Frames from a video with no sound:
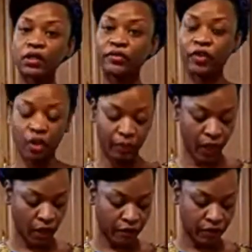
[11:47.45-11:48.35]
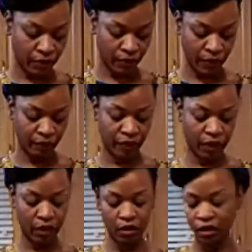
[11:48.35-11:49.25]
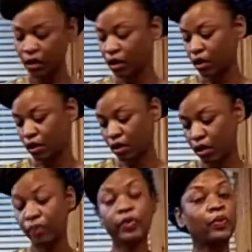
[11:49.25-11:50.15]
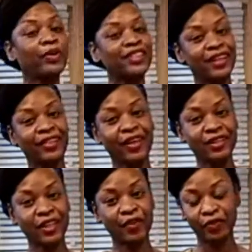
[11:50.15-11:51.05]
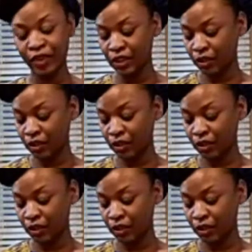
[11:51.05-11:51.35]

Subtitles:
Because if you know me, I love smoked paprika on pretty much anything savory.